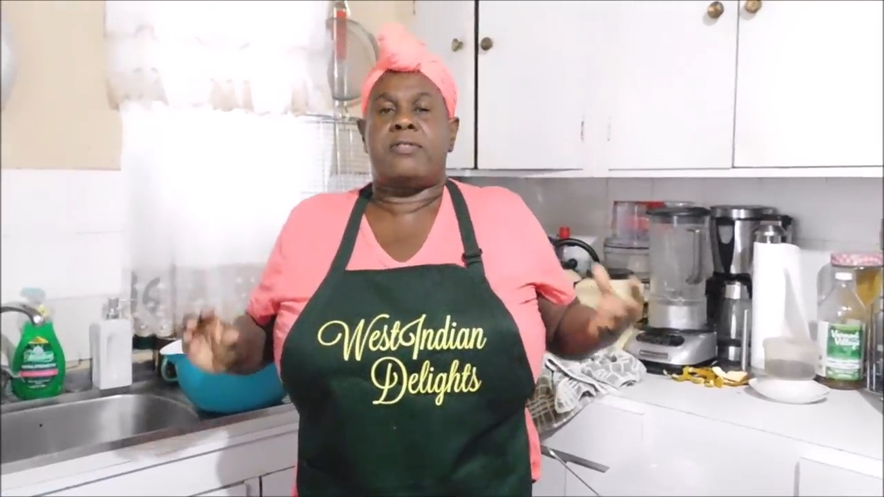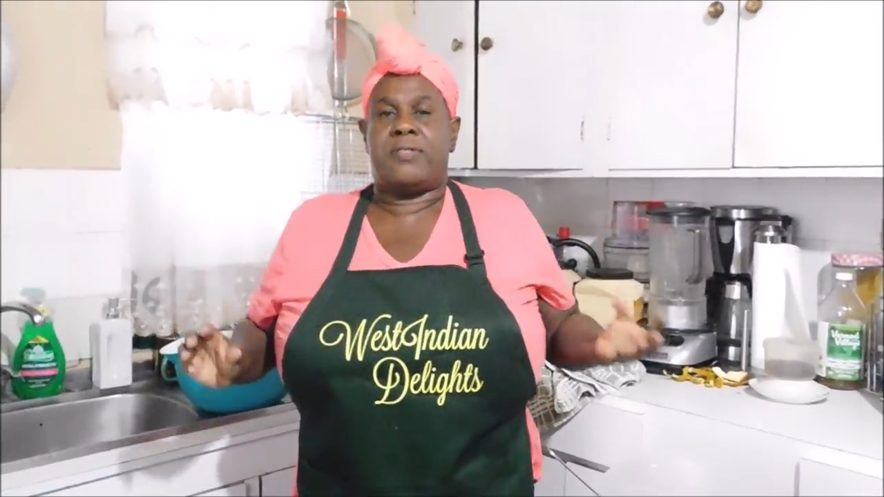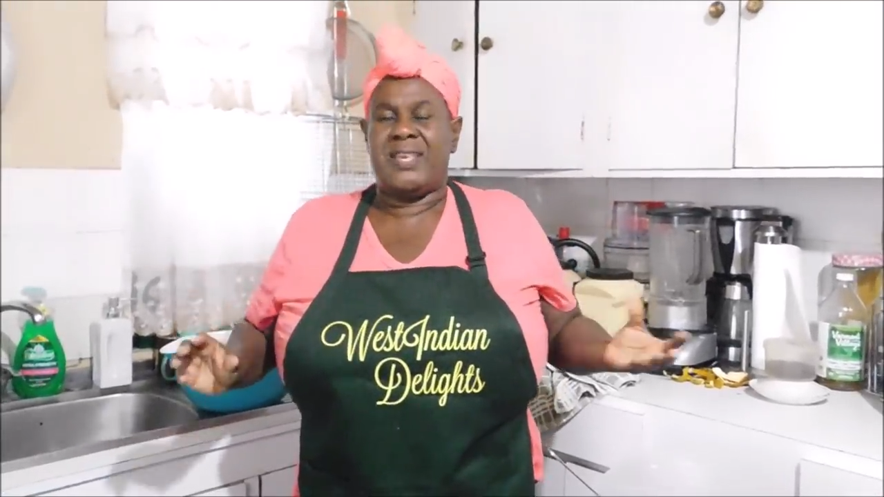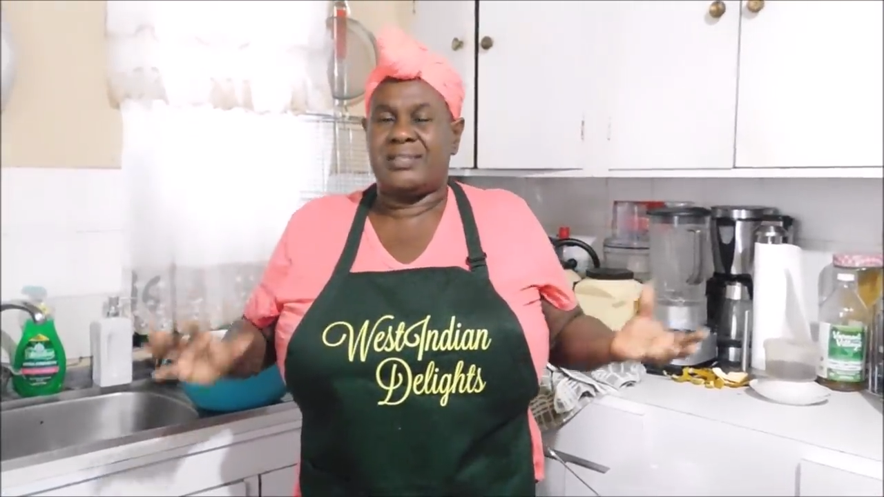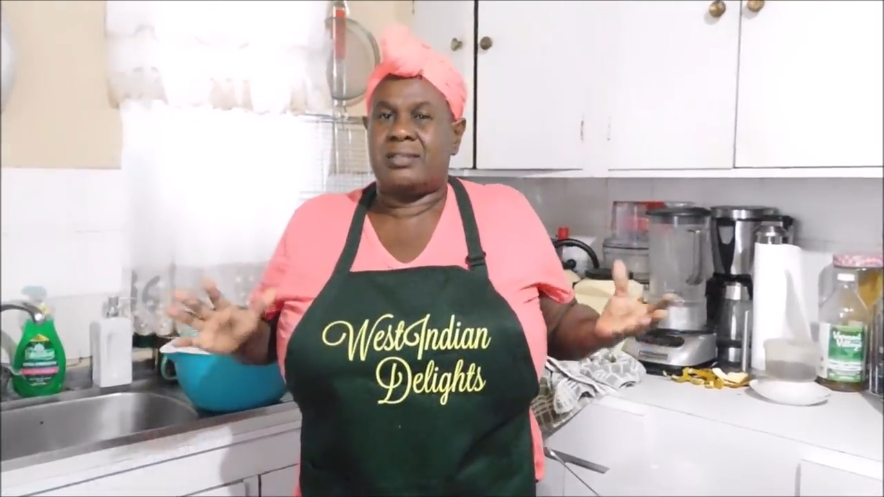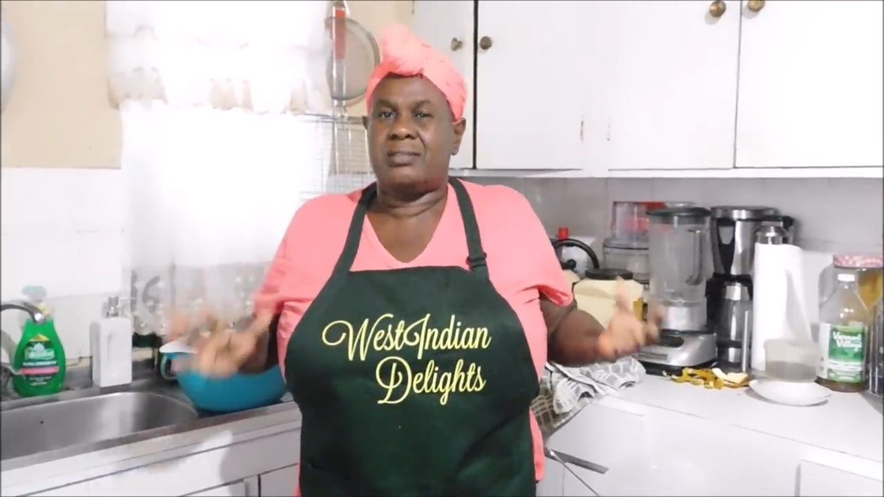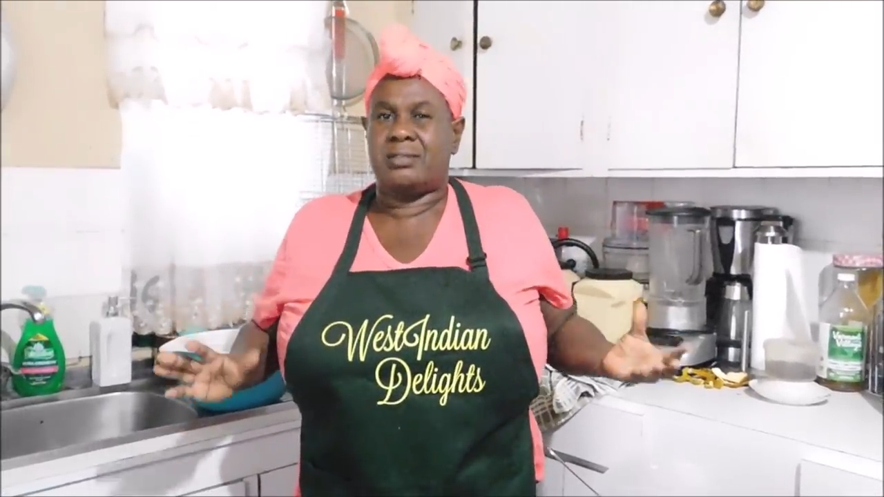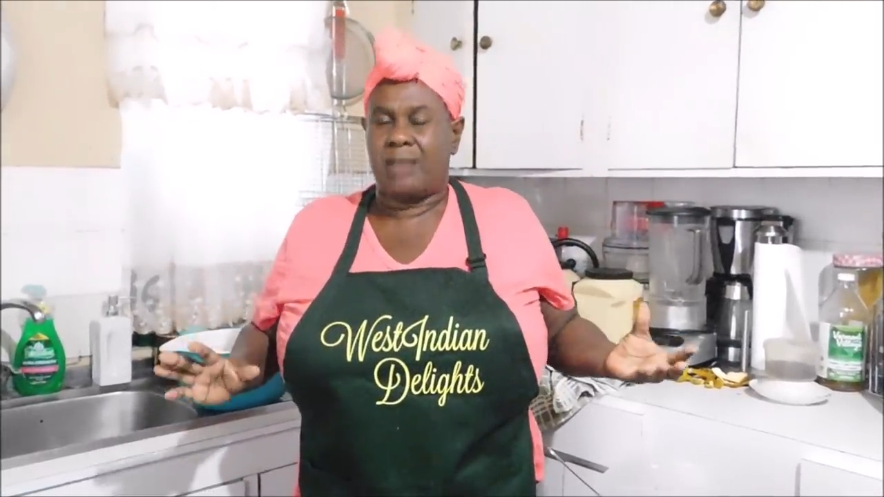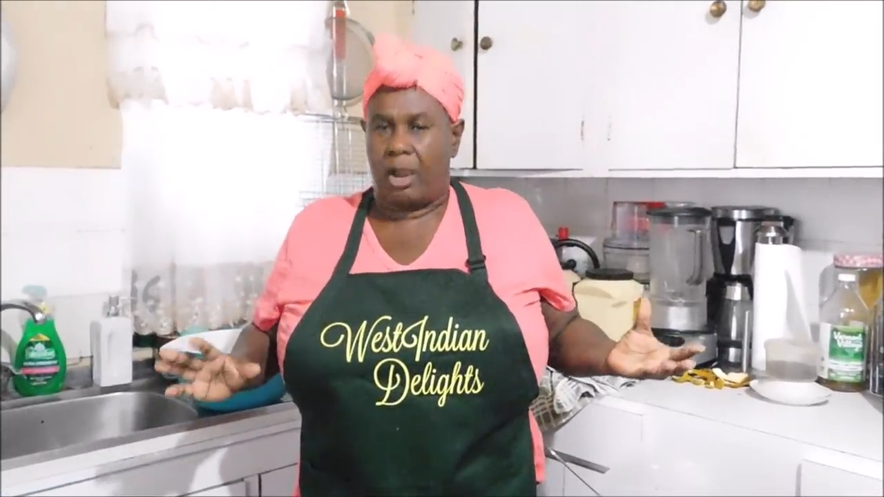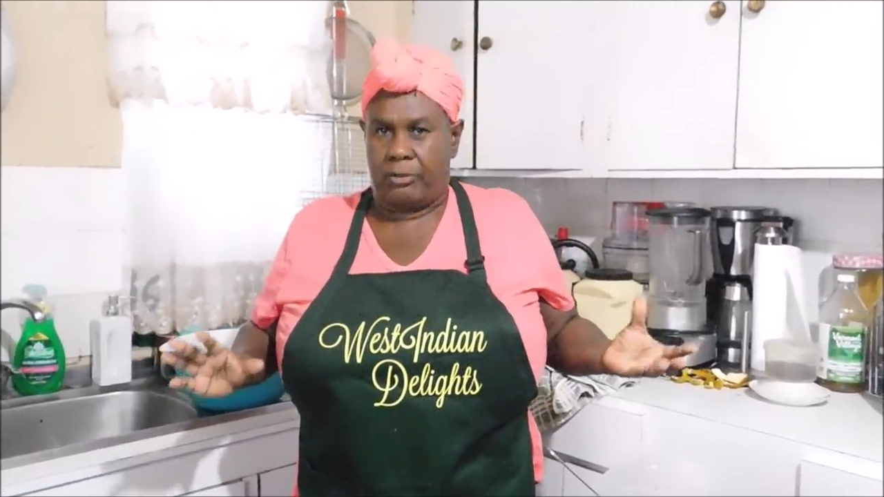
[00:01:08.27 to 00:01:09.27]
this
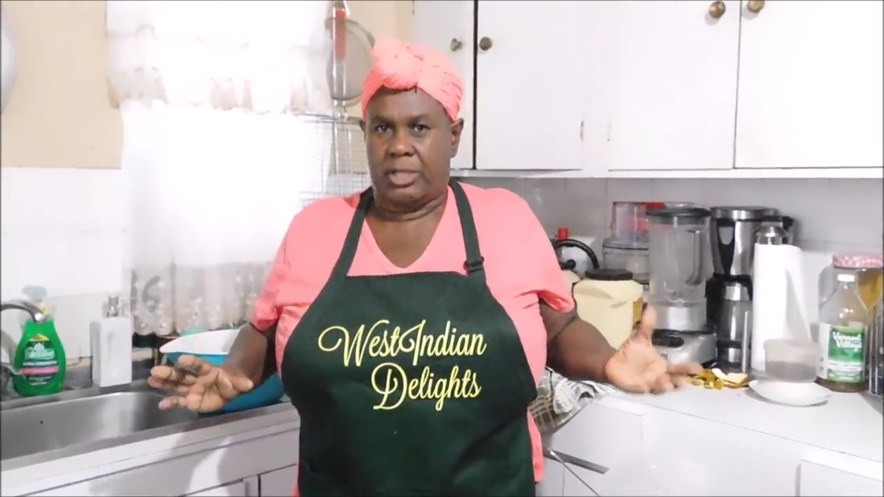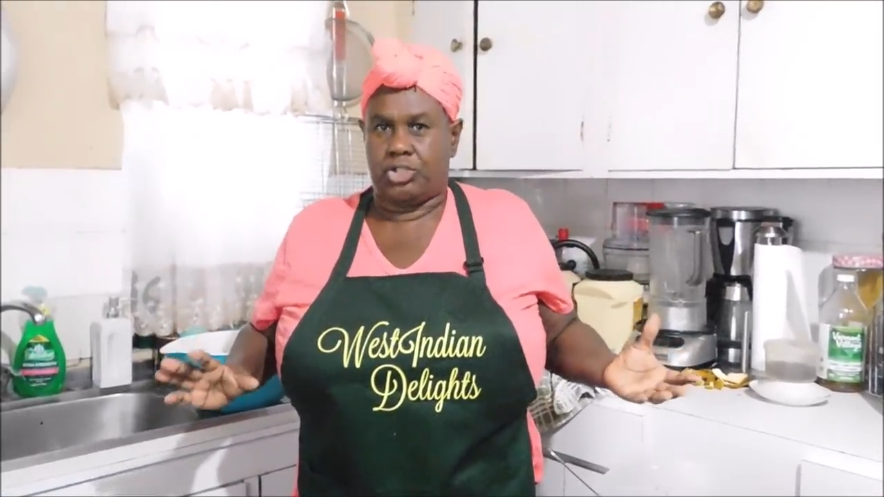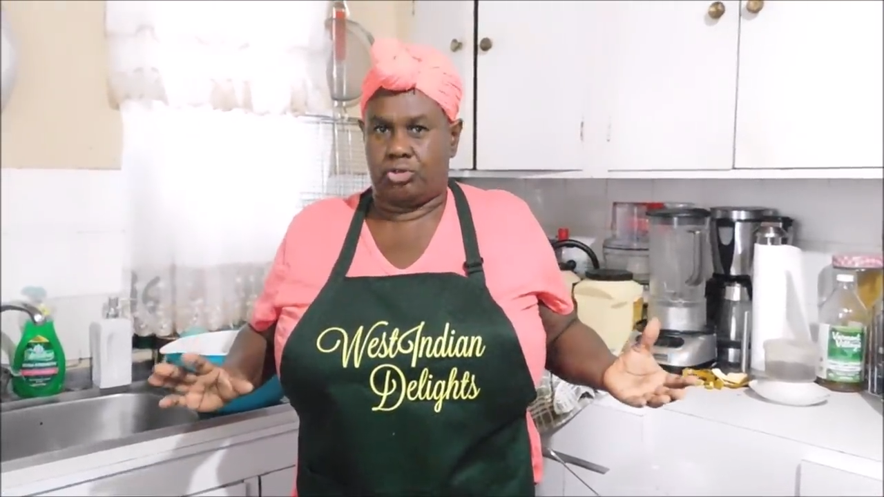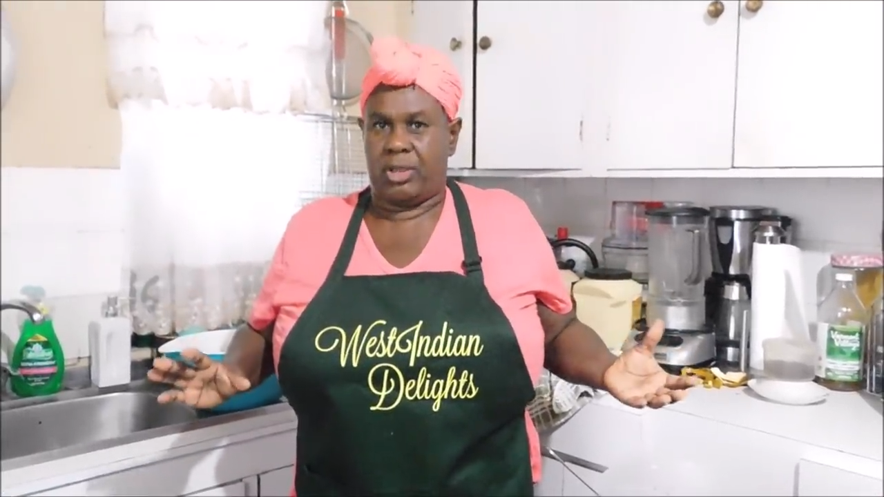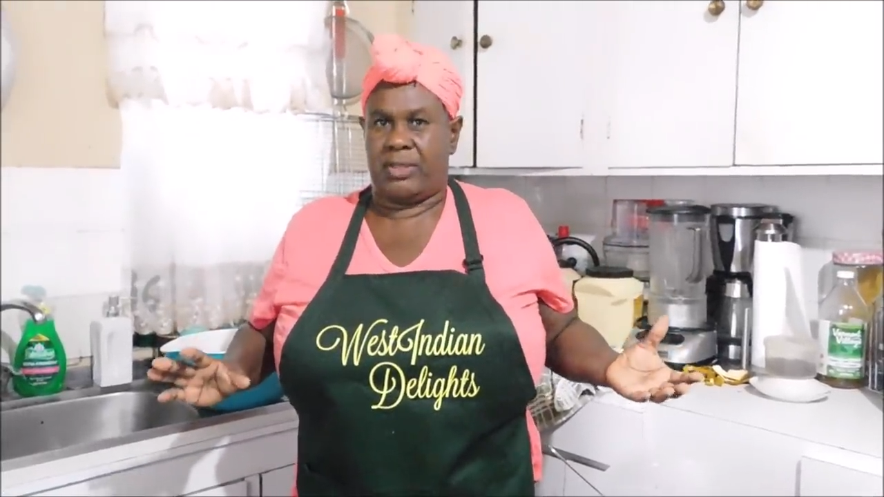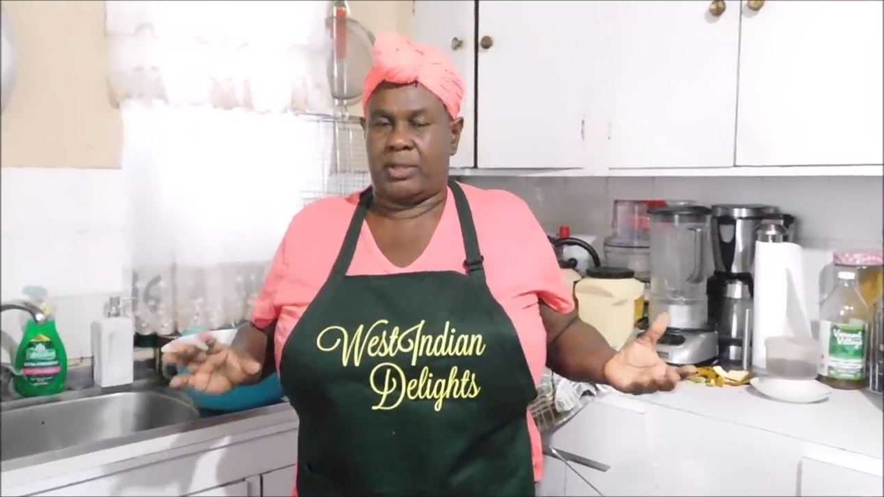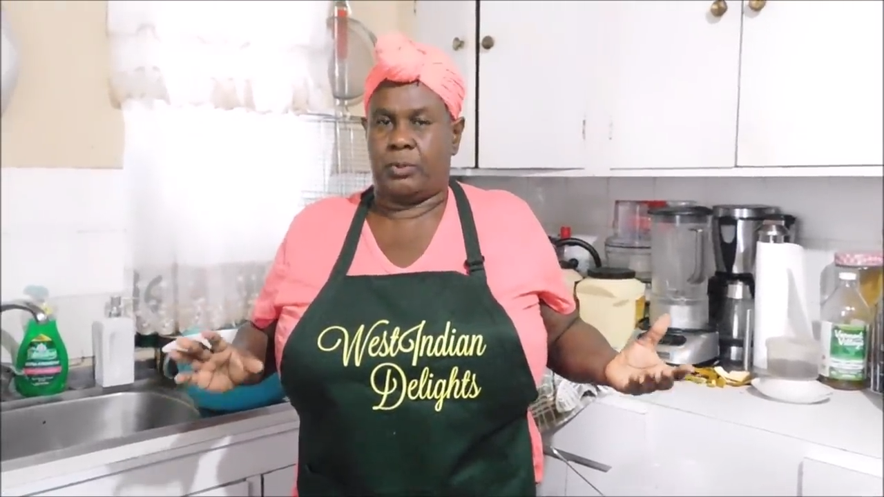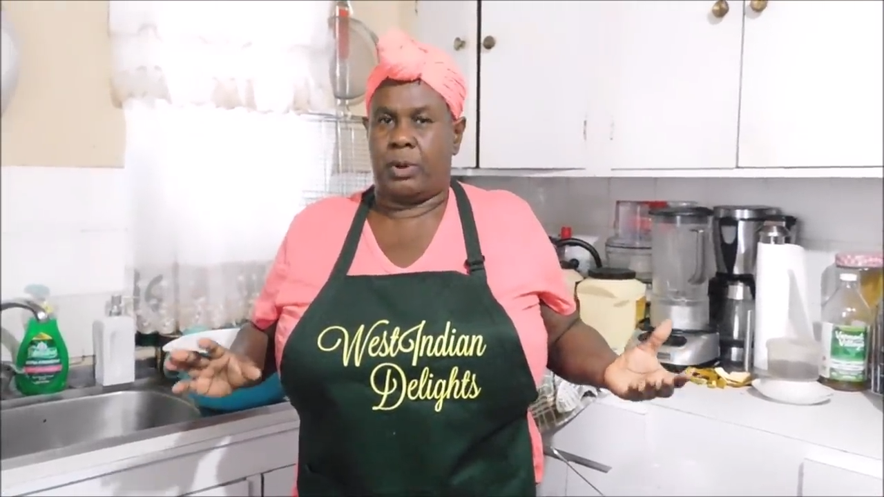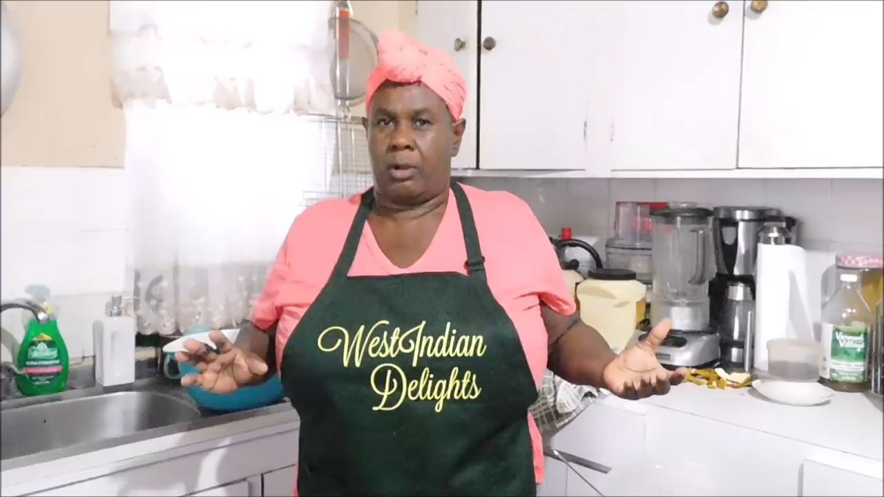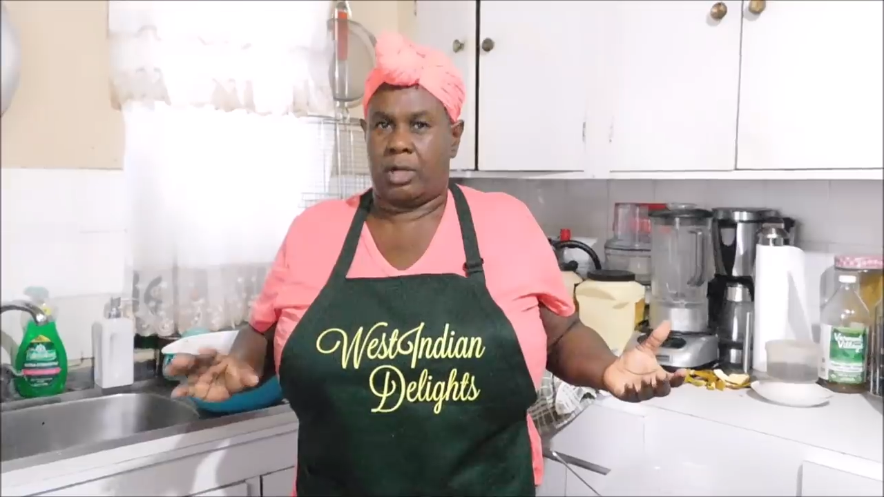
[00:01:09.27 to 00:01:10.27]
sorrel drink that
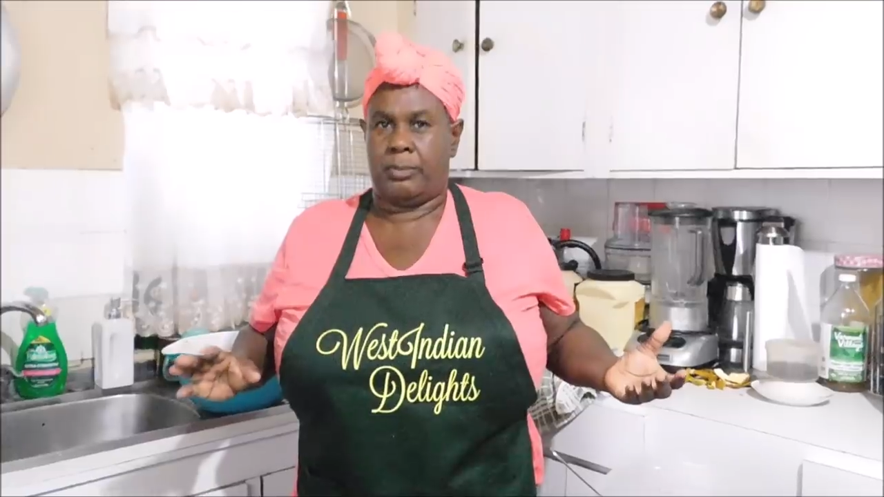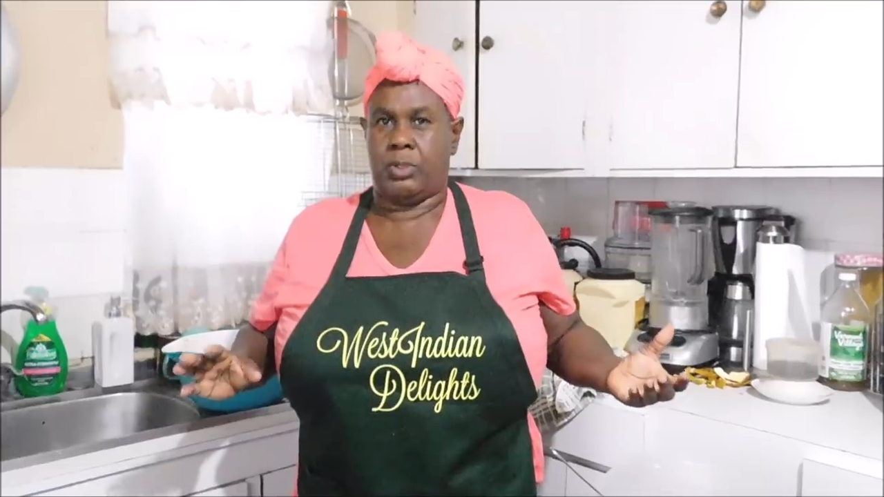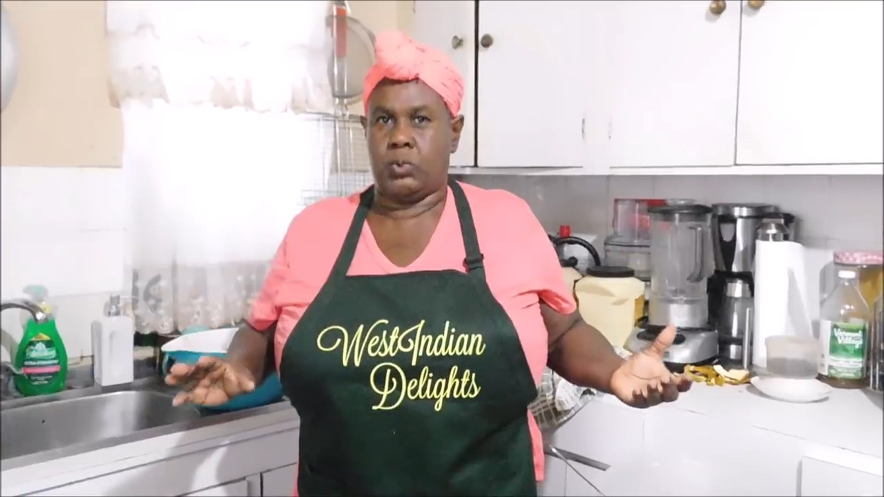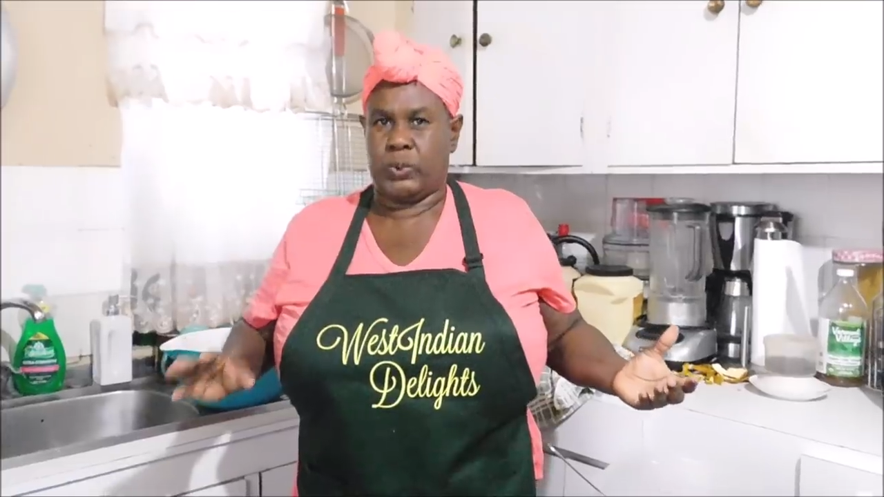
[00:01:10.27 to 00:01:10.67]
we're going to be